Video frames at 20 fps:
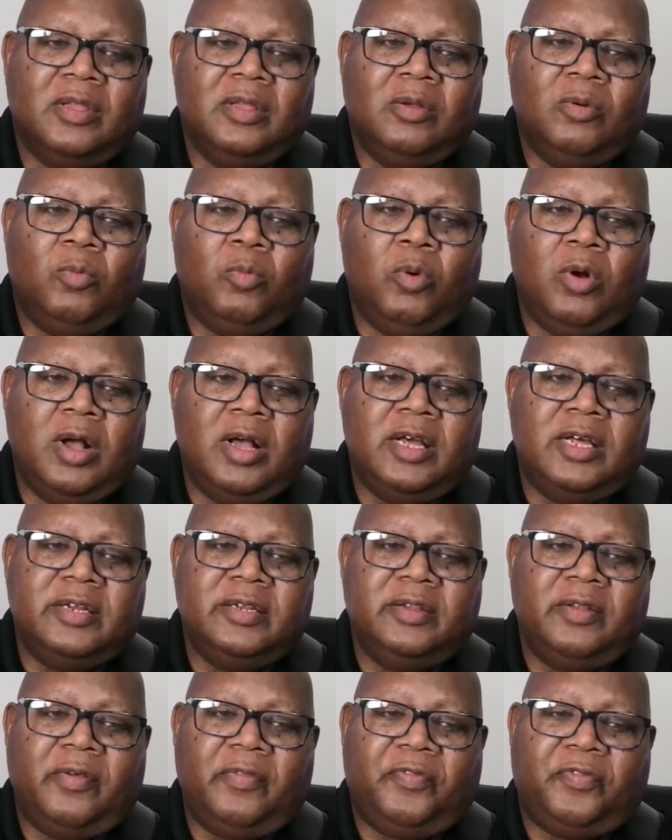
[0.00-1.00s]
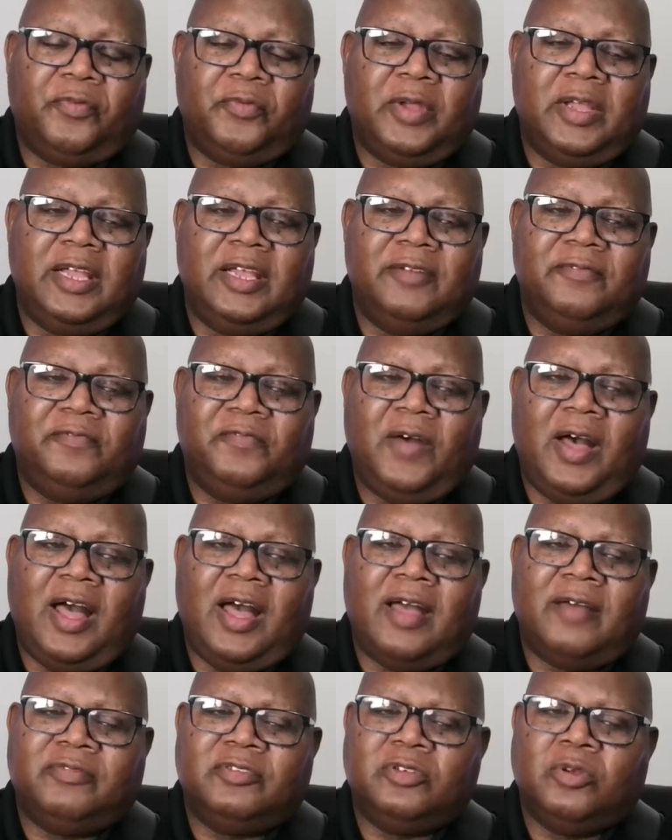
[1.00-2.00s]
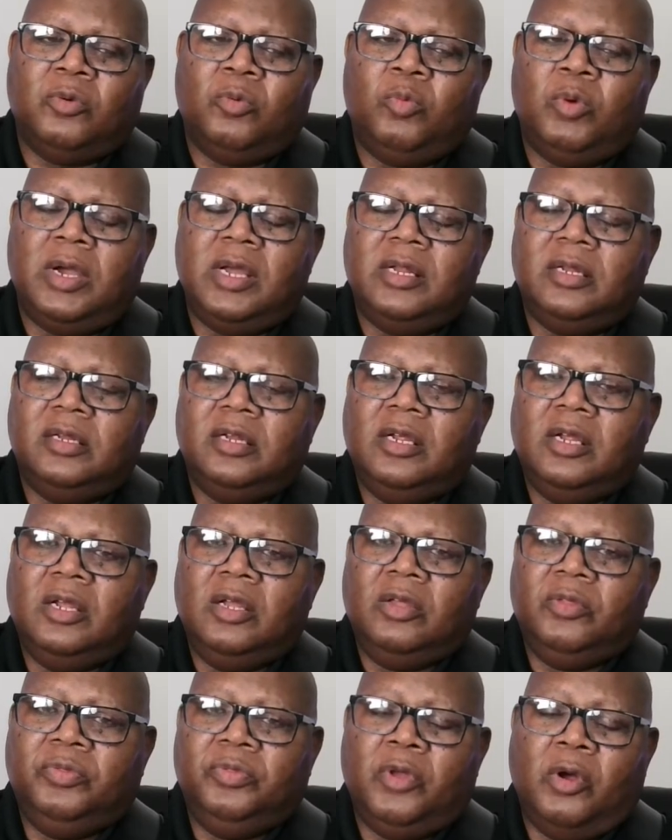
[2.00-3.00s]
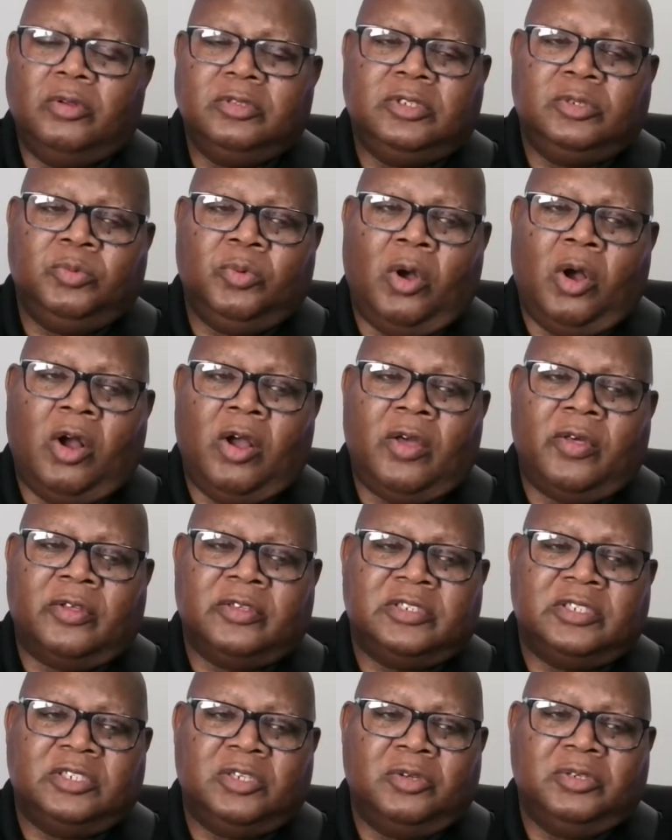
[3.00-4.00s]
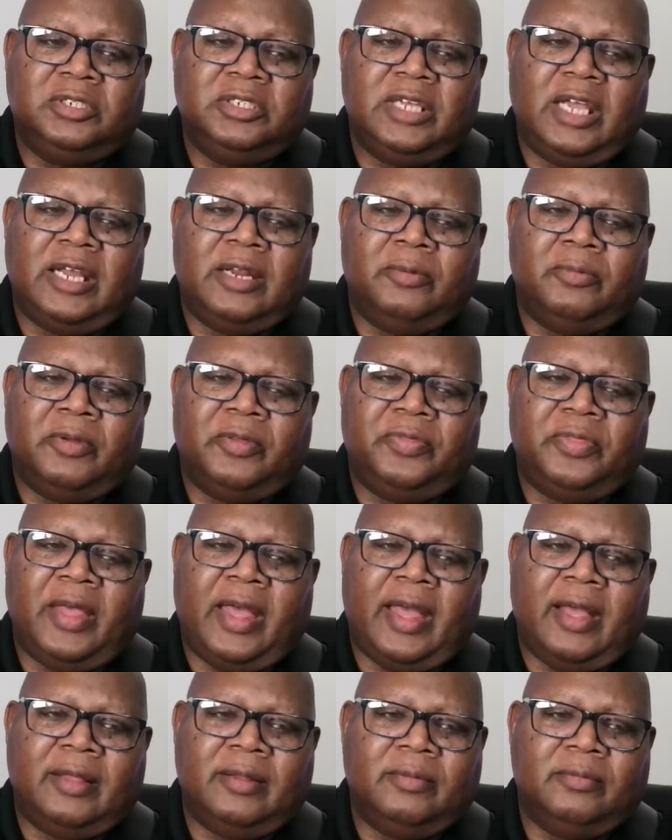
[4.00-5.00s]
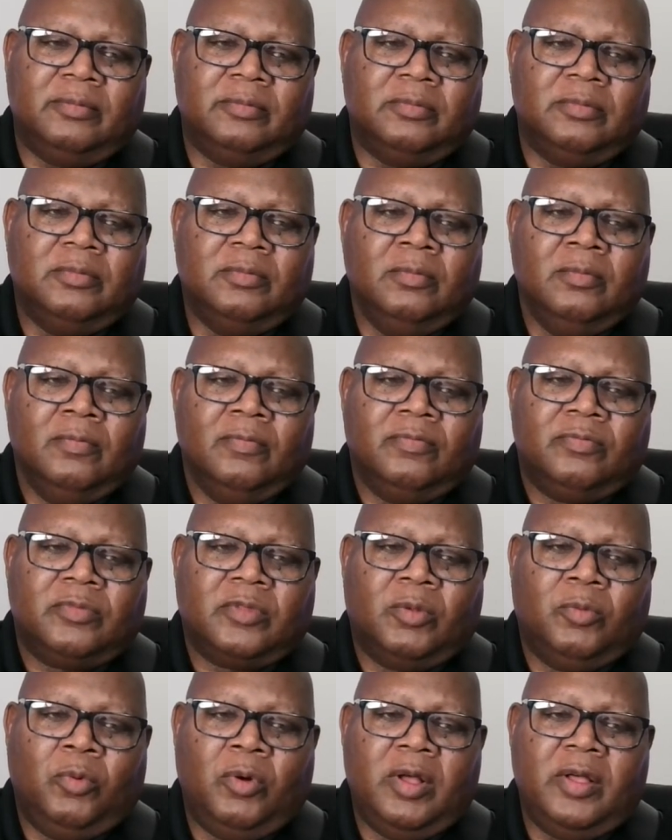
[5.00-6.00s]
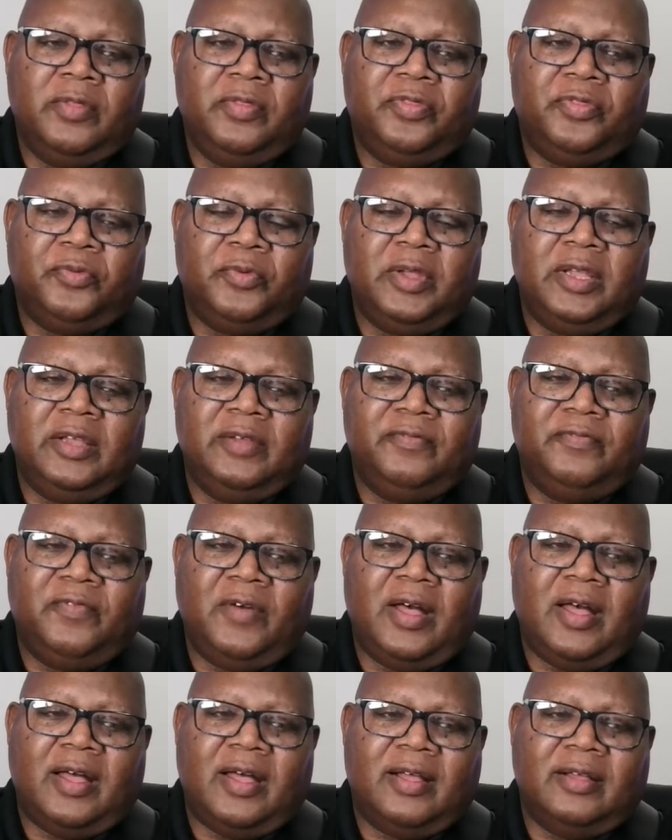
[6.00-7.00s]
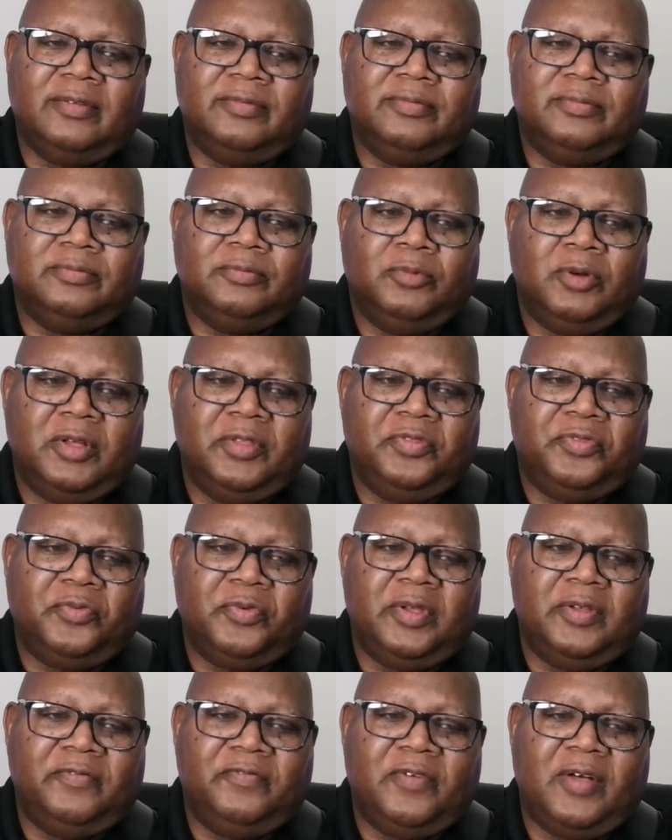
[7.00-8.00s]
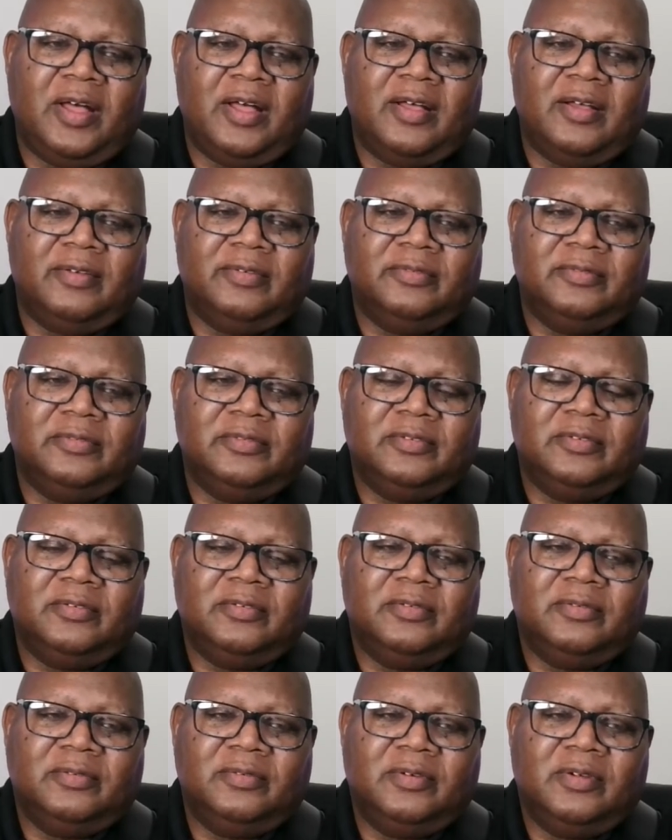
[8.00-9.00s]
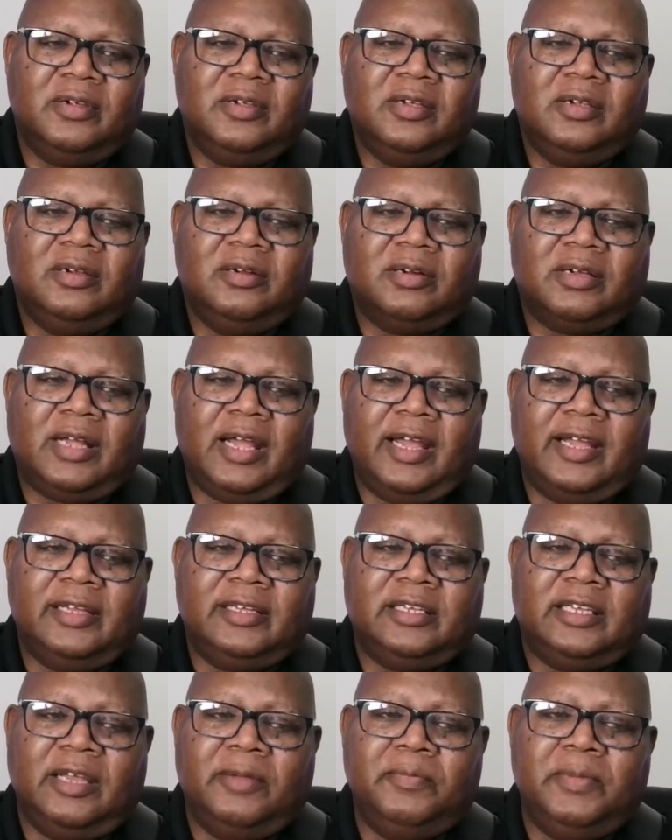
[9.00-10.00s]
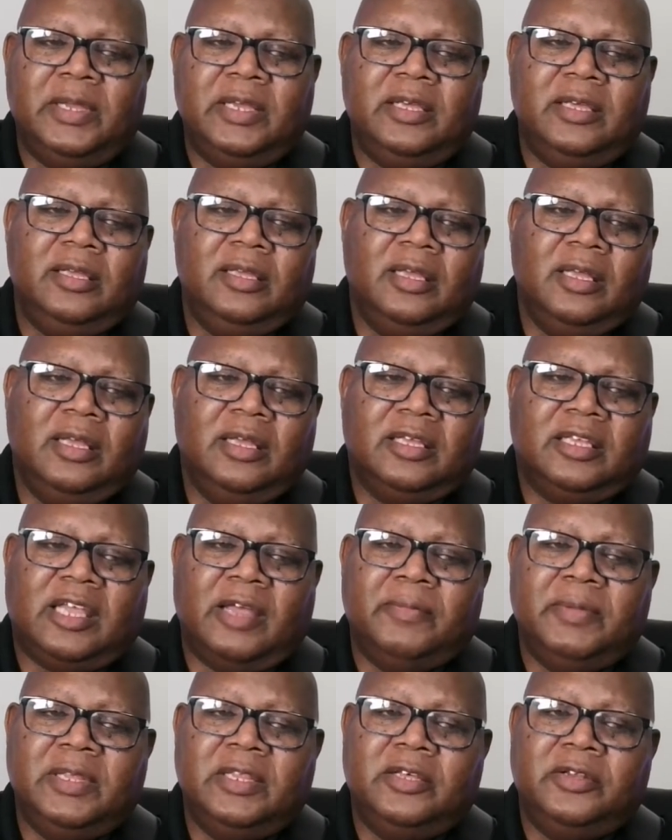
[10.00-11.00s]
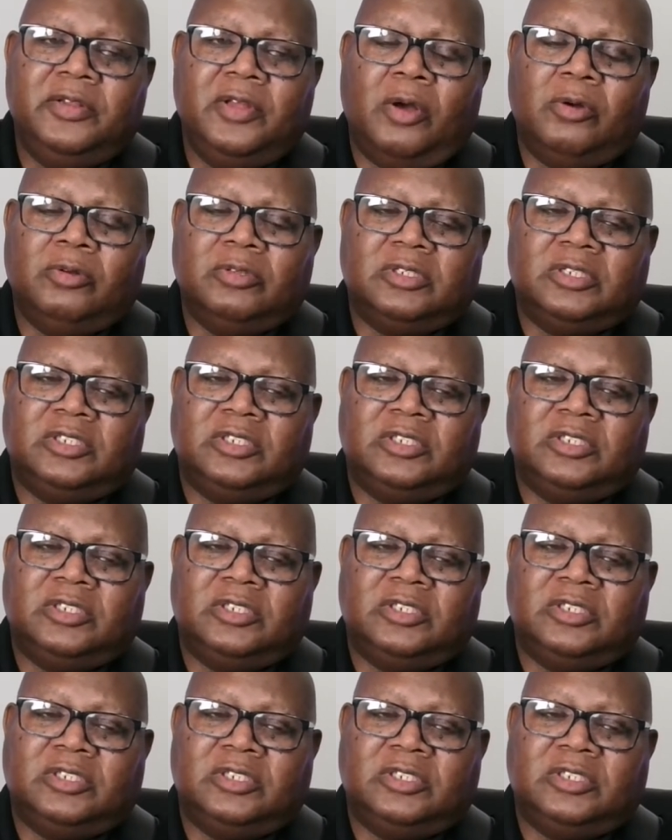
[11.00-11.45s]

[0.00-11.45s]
1, 3, and 5. So what notes are associated with that? 1, 3, and 5. 1, 3, and 5. Okay, give me the notes,